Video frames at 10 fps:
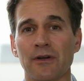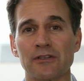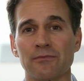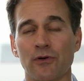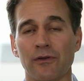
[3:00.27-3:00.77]

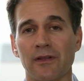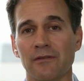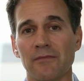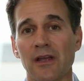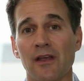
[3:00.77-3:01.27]
much more
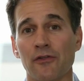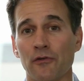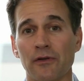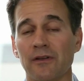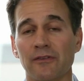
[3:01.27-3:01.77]
than
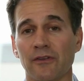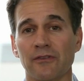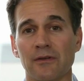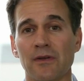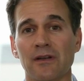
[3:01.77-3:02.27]
30 to
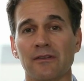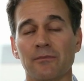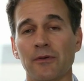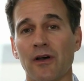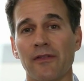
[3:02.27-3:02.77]
60 minutes.
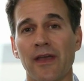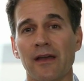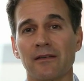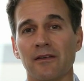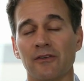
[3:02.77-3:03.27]
Beyond
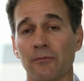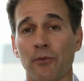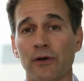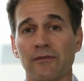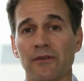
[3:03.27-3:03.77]
that, it's a
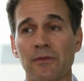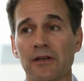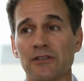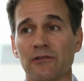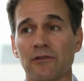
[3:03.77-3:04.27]
point of
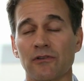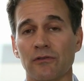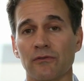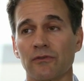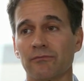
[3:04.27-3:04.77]
diminishing
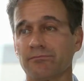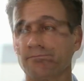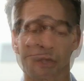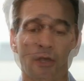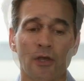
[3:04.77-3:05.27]
returns.
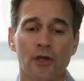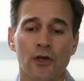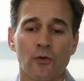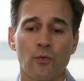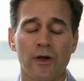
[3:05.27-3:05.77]

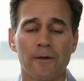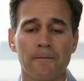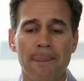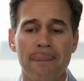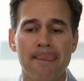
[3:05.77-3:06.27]

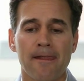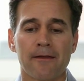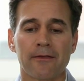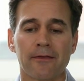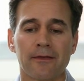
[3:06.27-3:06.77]
Well,
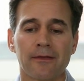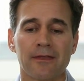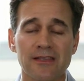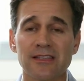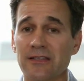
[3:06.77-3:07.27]

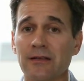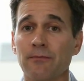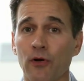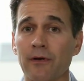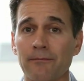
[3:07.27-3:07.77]
this is an
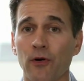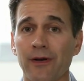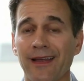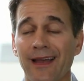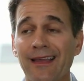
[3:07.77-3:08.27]
important
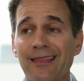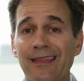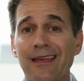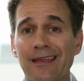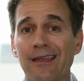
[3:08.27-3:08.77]
point. I
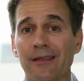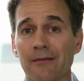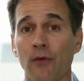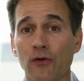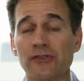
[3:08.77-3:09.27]
think
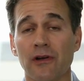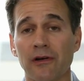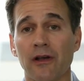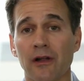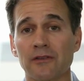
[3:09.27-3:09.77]
that most
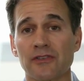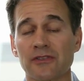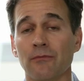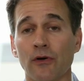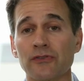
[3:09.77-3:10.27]

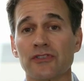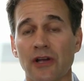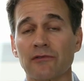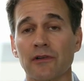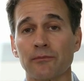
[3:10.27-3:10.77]
cardiologists and most
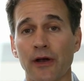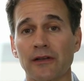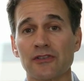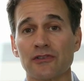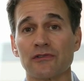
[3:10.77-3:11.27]
general
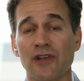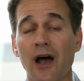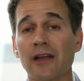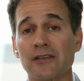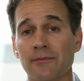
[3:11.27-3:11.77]
practitioners
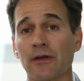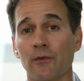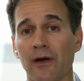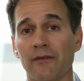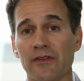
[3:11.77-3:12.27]
ought to be
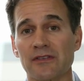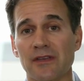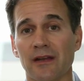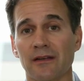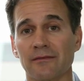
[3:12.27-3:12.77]
aware of this
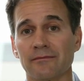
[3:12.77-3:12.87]
data.